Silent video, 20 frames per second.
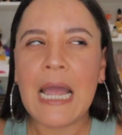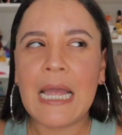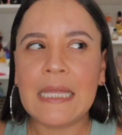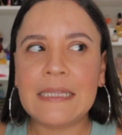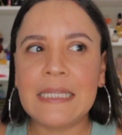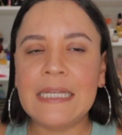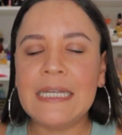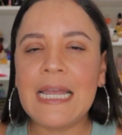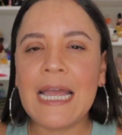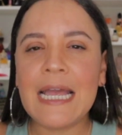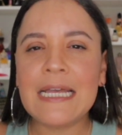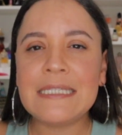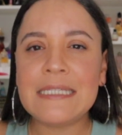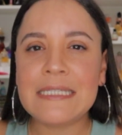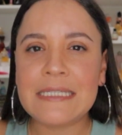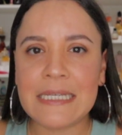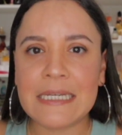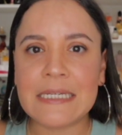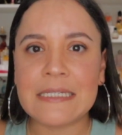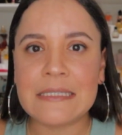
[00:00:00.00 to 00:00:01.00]
I think it has
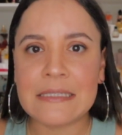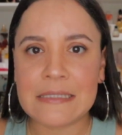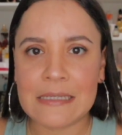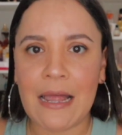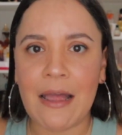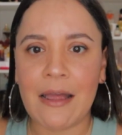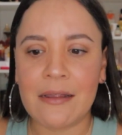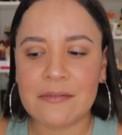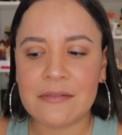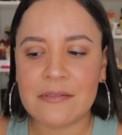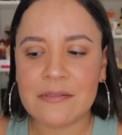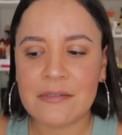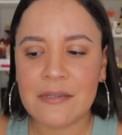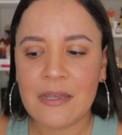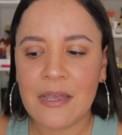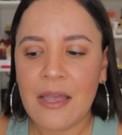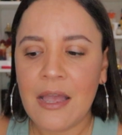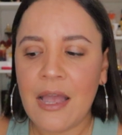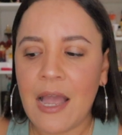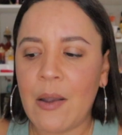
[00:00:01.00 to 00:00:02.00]
six slots.
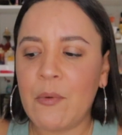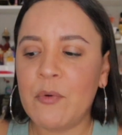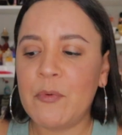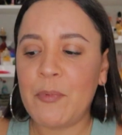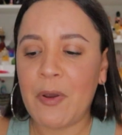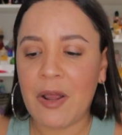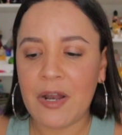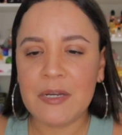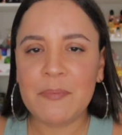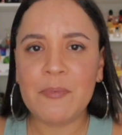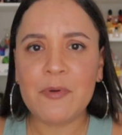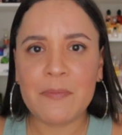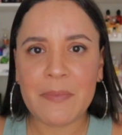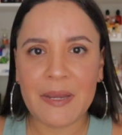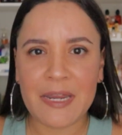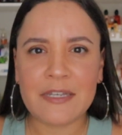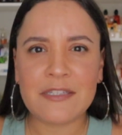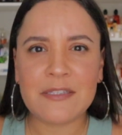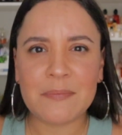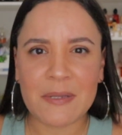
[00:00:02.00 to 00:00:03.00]
I would probably put
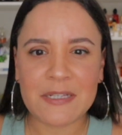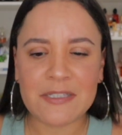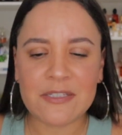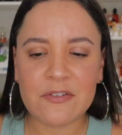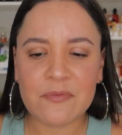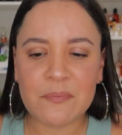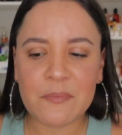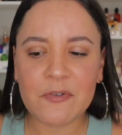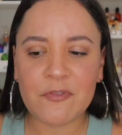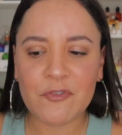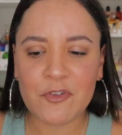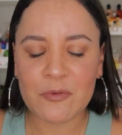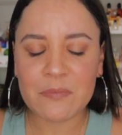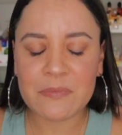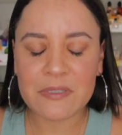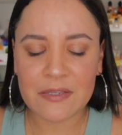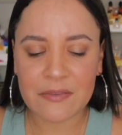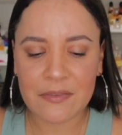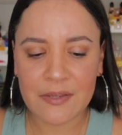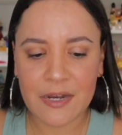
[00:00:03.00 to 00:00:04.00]
my expensive
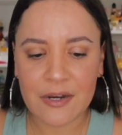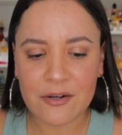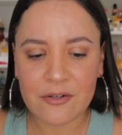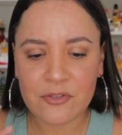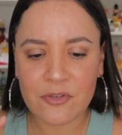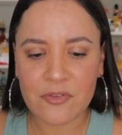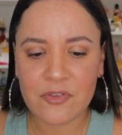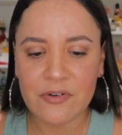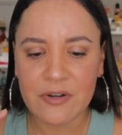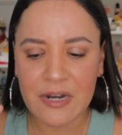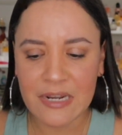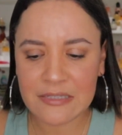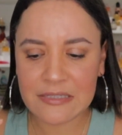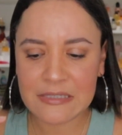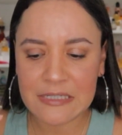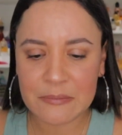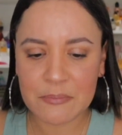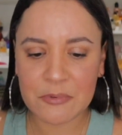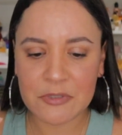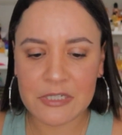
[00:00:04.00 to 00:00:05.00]
perfumes in there so they're
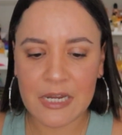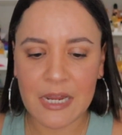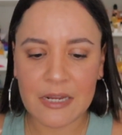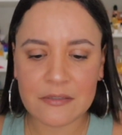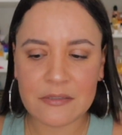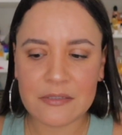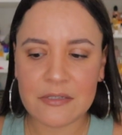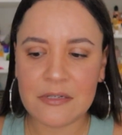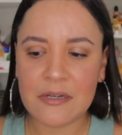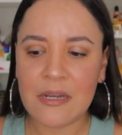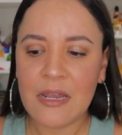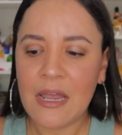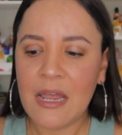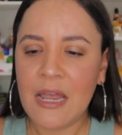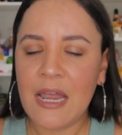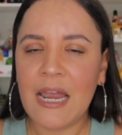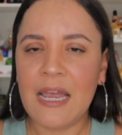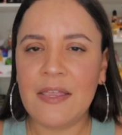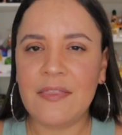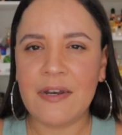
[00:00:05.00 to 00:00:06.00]
nicely protected
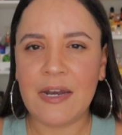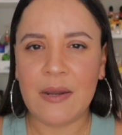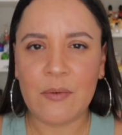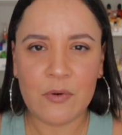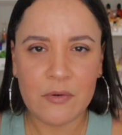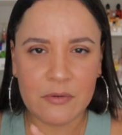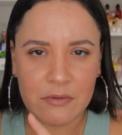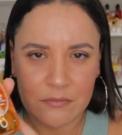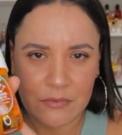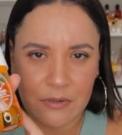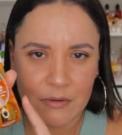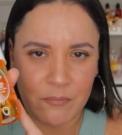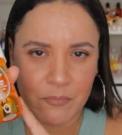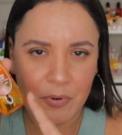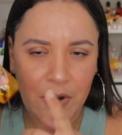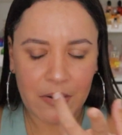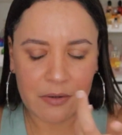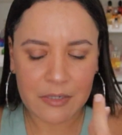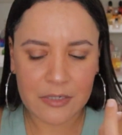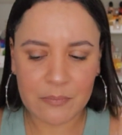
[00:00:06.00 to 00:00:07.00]
and then I would
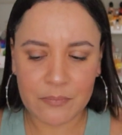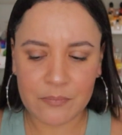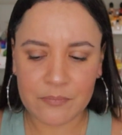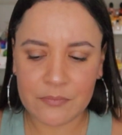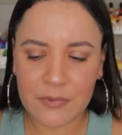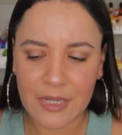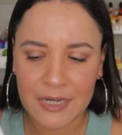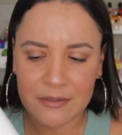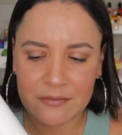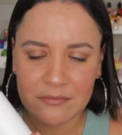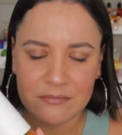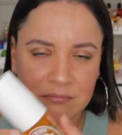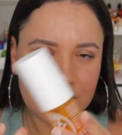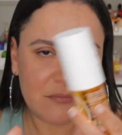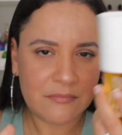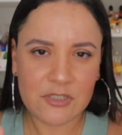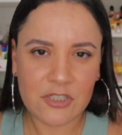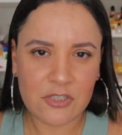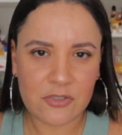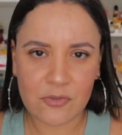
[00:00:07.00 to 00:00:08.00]
probably like
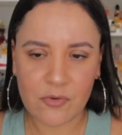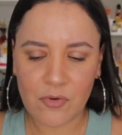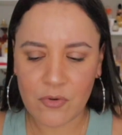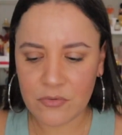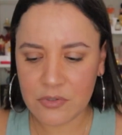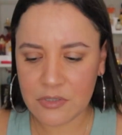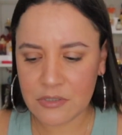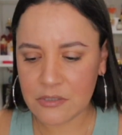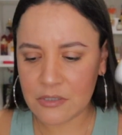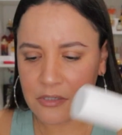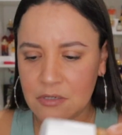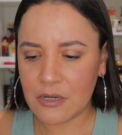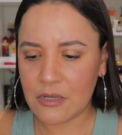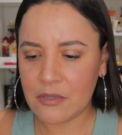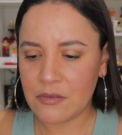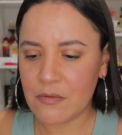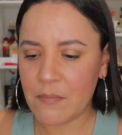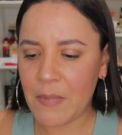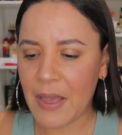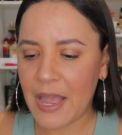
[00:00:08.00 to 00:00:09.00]
just throw these in,
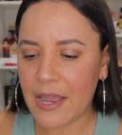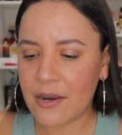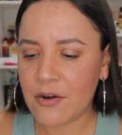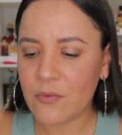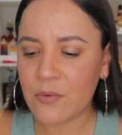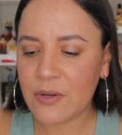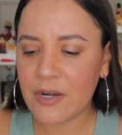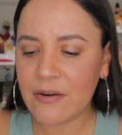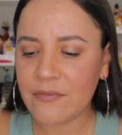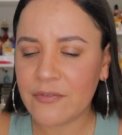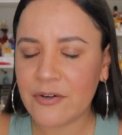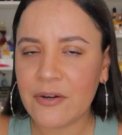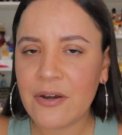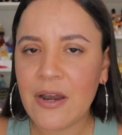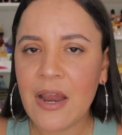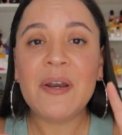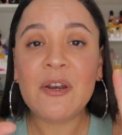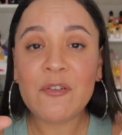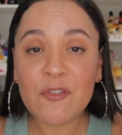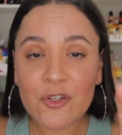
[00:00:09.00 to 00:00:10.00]
in the bag or whatever.
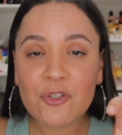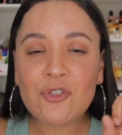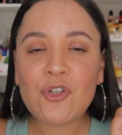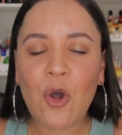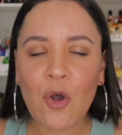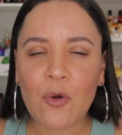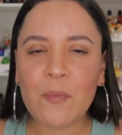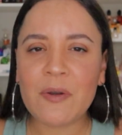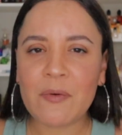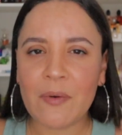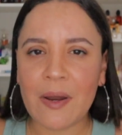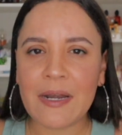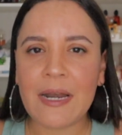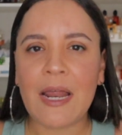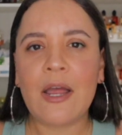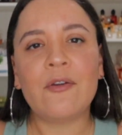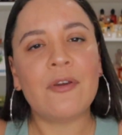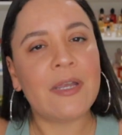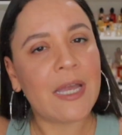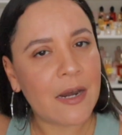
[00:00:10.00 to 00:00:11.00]
But if you told me right
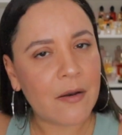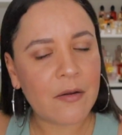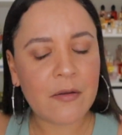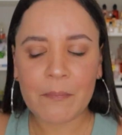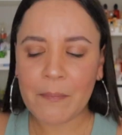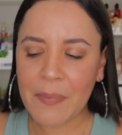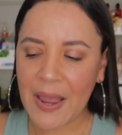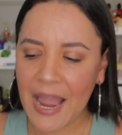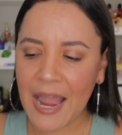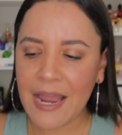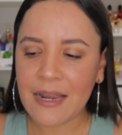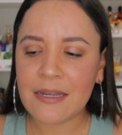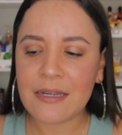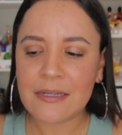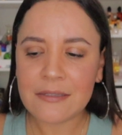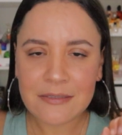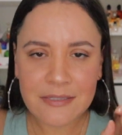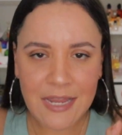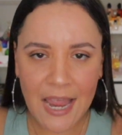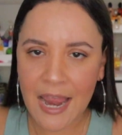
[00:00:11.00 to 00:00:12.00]
now you gotta
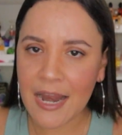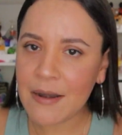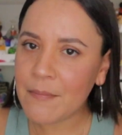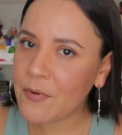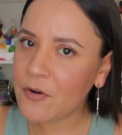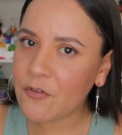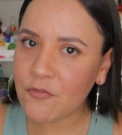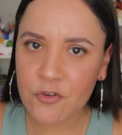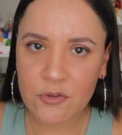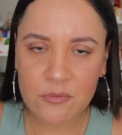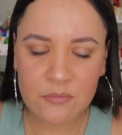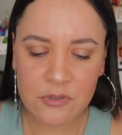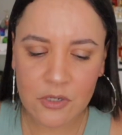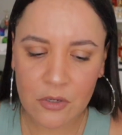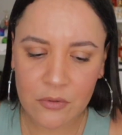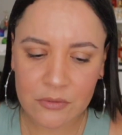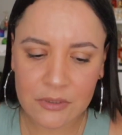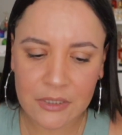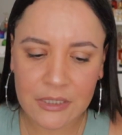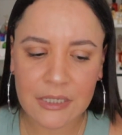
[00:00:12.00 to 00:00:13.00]
pack 10 perfumes
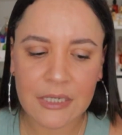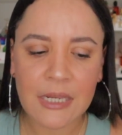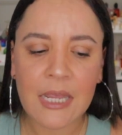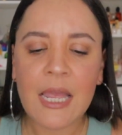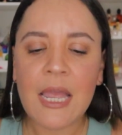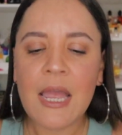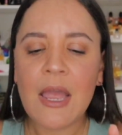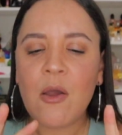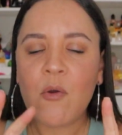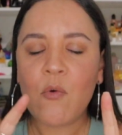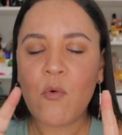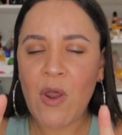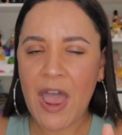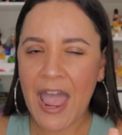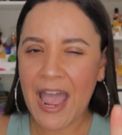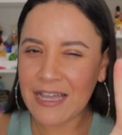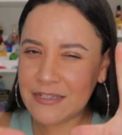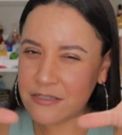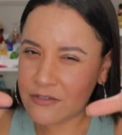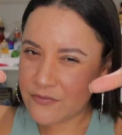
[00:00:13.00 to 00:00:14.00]
only,
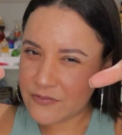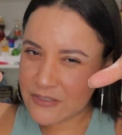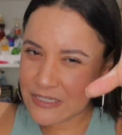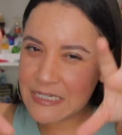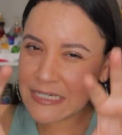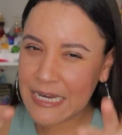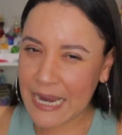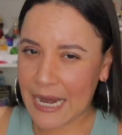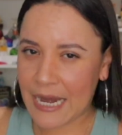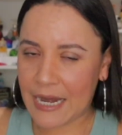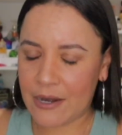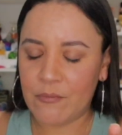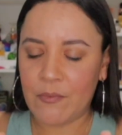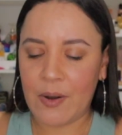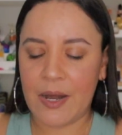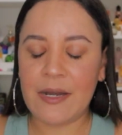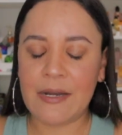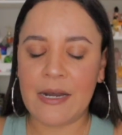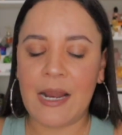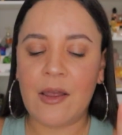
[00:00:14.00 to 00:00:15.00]
as of today,
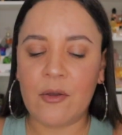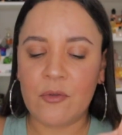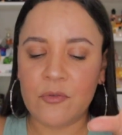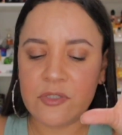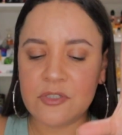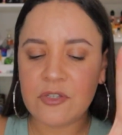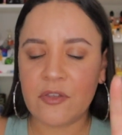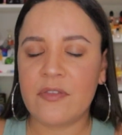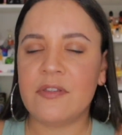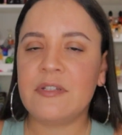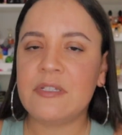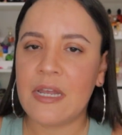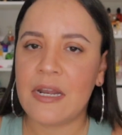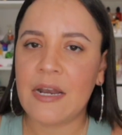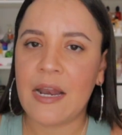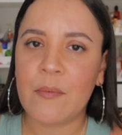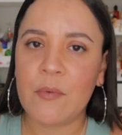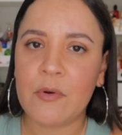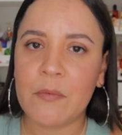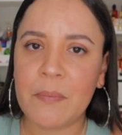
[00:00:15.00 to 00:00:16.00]
right now, these are the 10
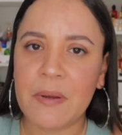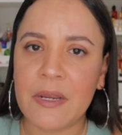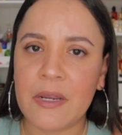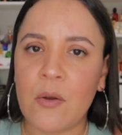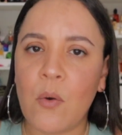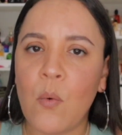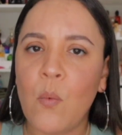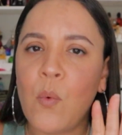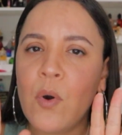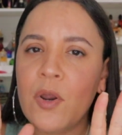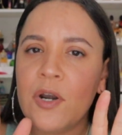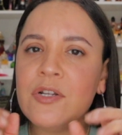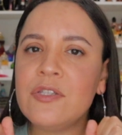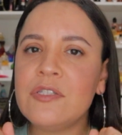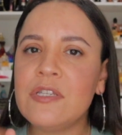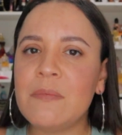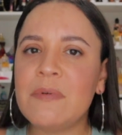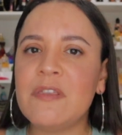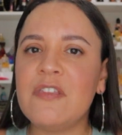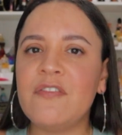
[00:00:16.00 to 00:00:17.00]
I would pick. What are
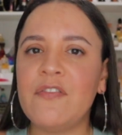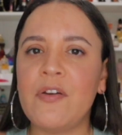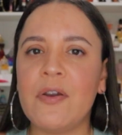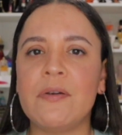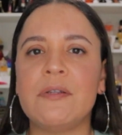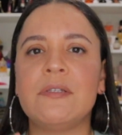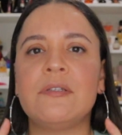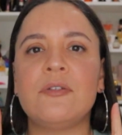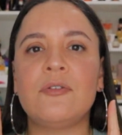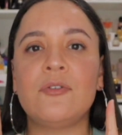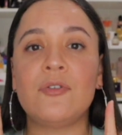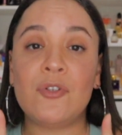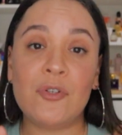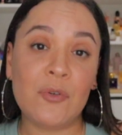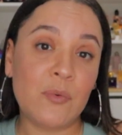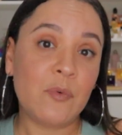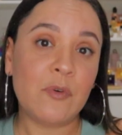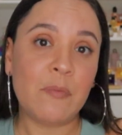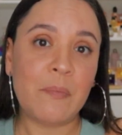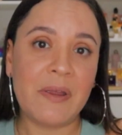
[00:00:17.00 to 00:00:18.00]
some of the fragrances
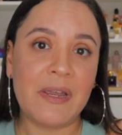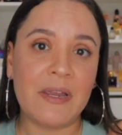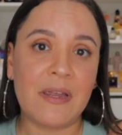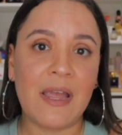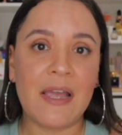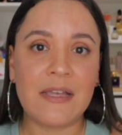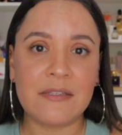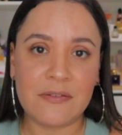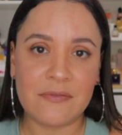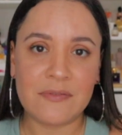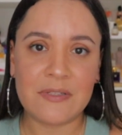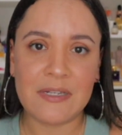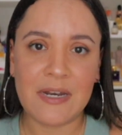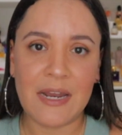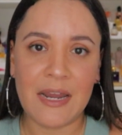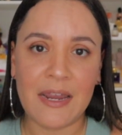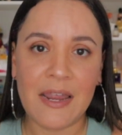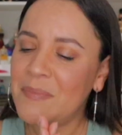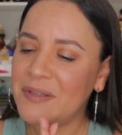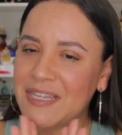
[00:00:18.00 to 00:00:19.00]
you would pick as of
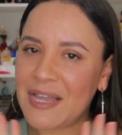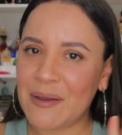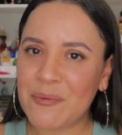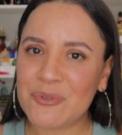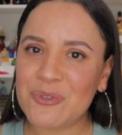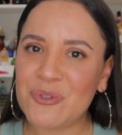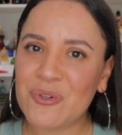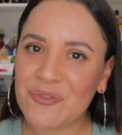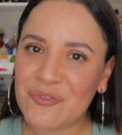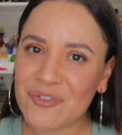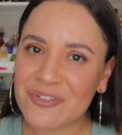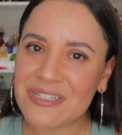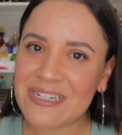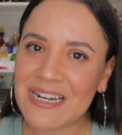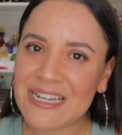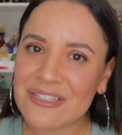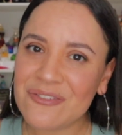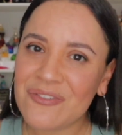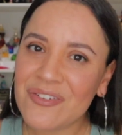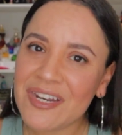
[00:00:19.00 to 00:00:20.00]
today? But that will do it for
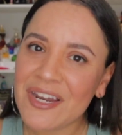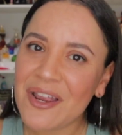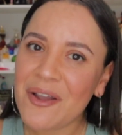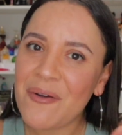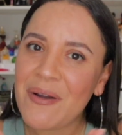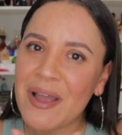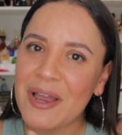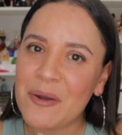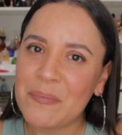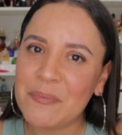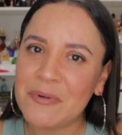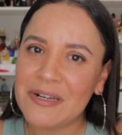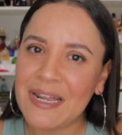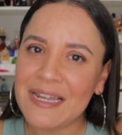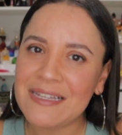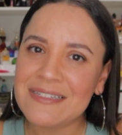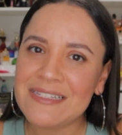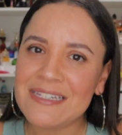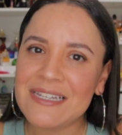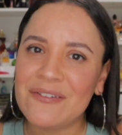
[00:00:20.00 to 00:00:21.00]
today's video. I hope you
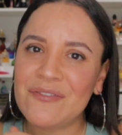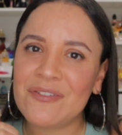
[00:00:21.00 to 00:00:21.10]
liked it.